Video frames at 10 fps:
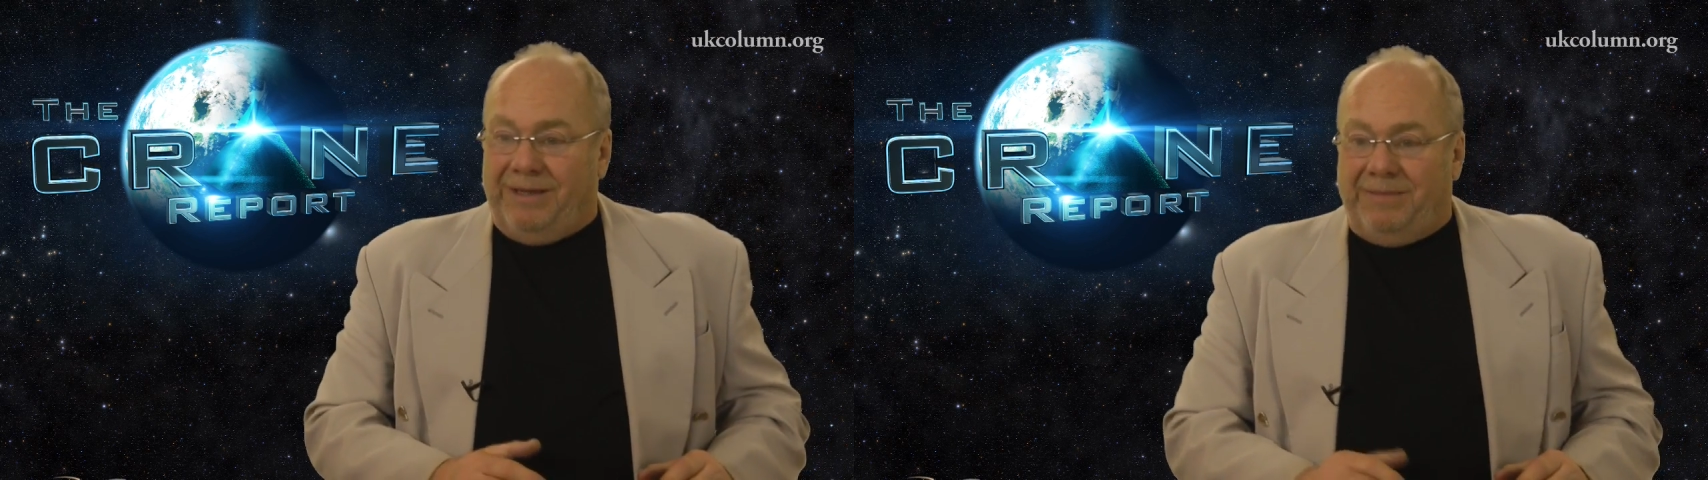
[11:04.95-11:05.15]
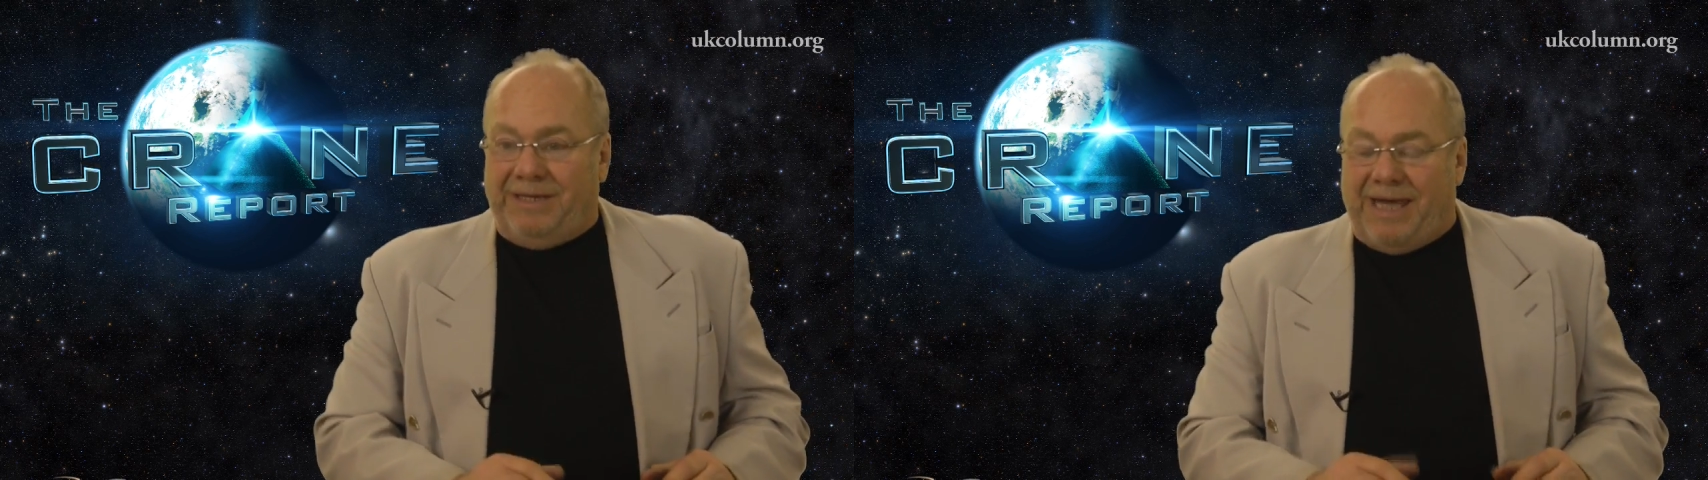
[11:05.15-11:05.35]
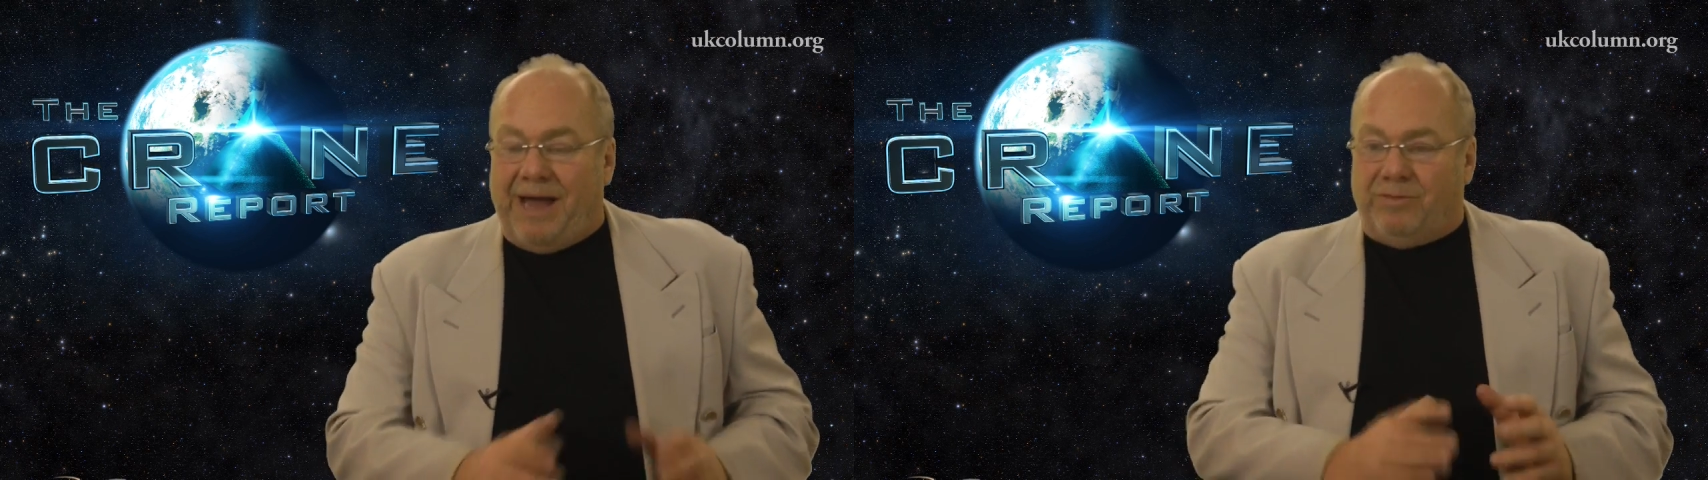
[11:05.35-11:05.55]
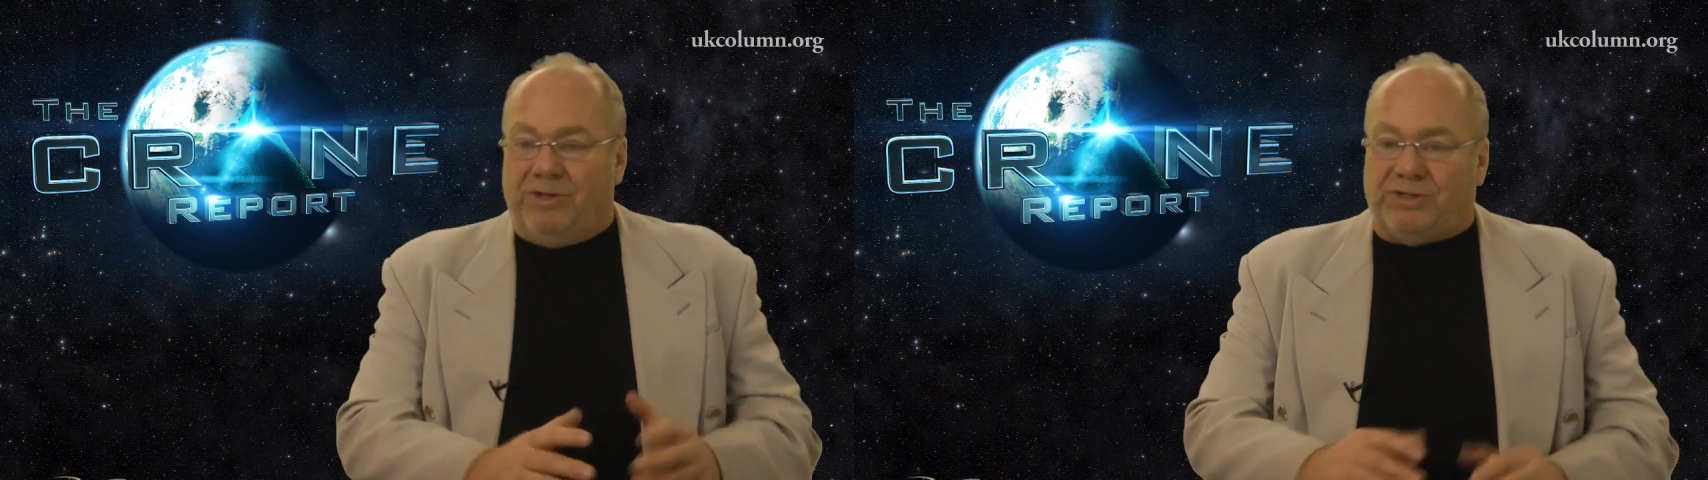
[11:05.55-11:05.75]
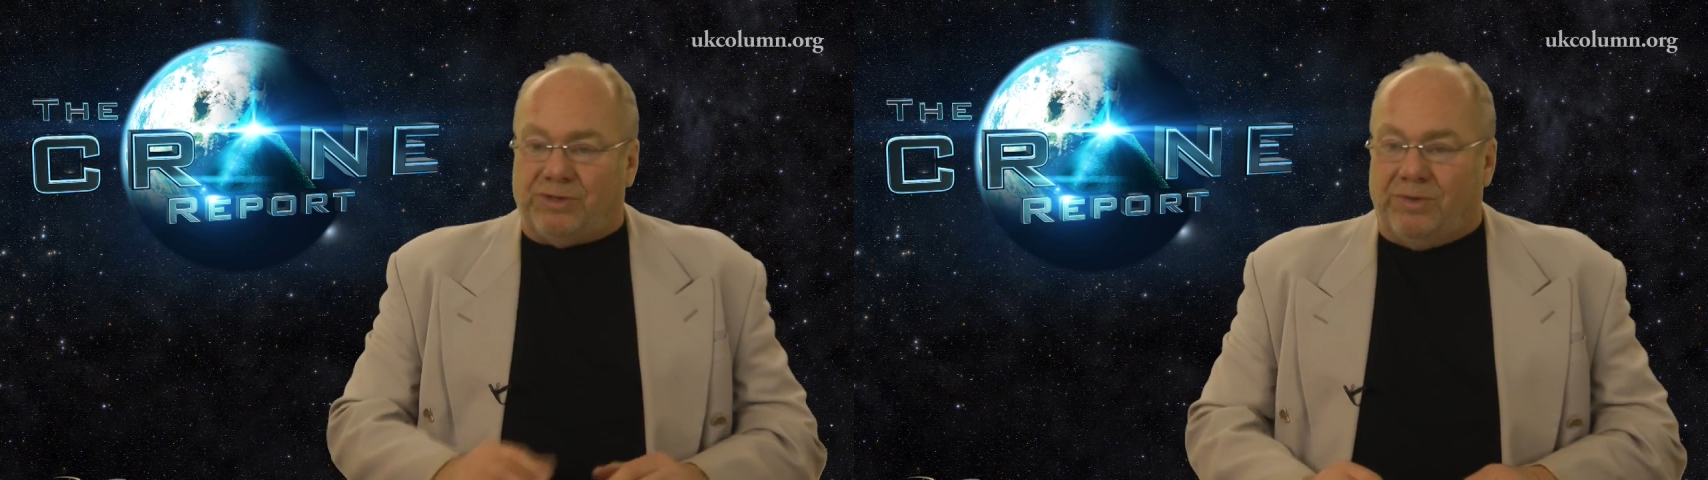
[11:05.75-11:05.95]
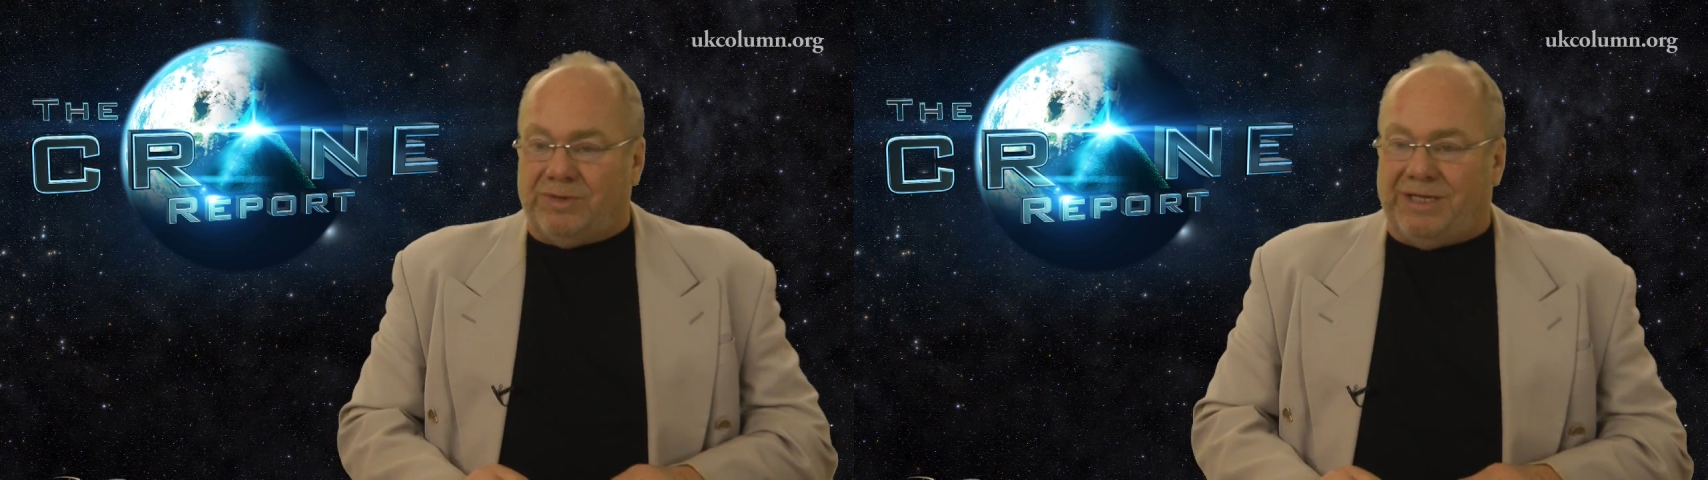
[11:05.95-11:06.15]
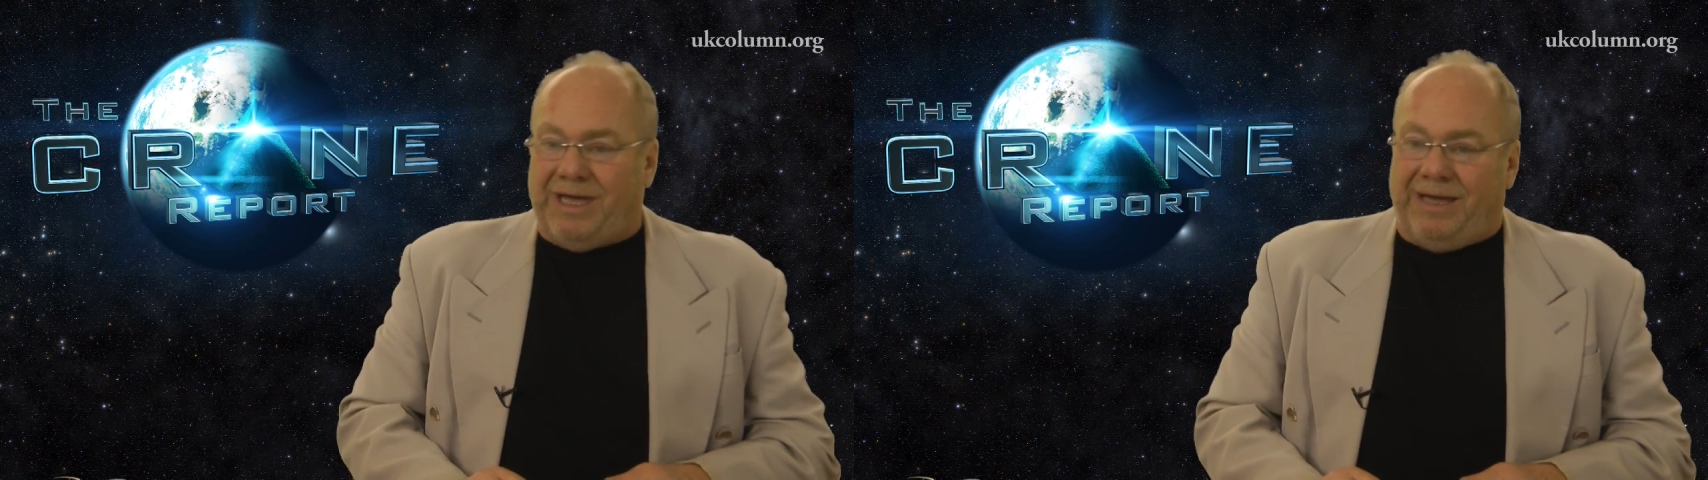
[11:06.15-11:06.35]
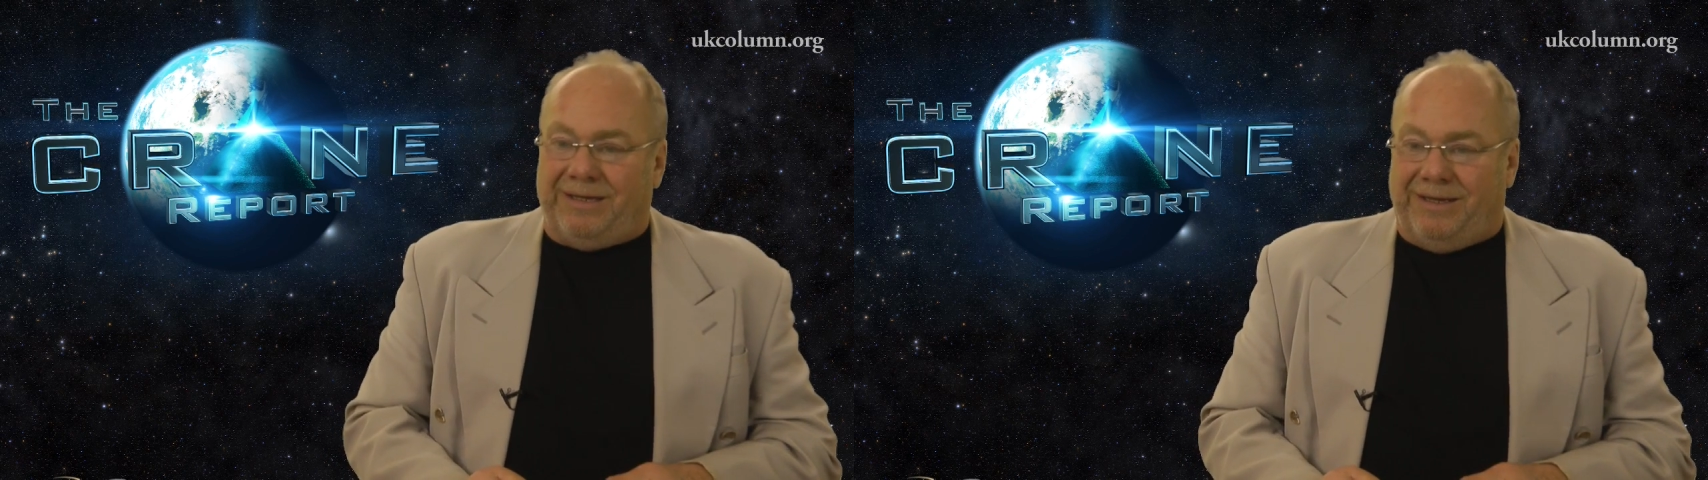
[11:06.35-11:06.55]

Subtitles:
I mean, Cameron sought to get